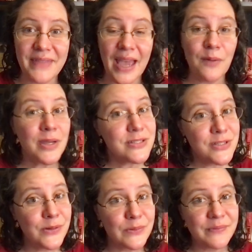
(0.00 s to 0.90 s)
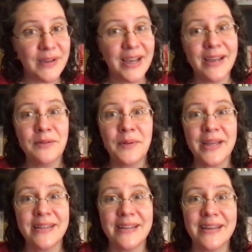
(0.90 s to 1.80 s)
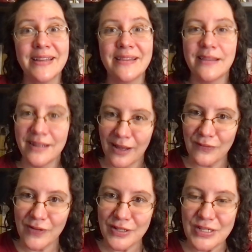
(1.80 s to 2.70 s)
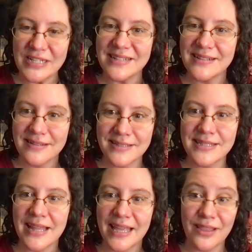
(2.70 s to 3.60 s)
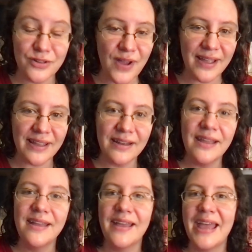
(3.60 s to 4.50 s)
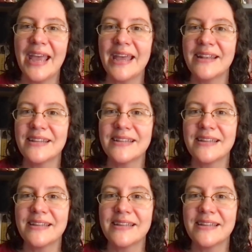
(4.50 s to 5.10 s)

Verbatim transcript: I read two. I read the nonfiction, Slaying the Dragon, and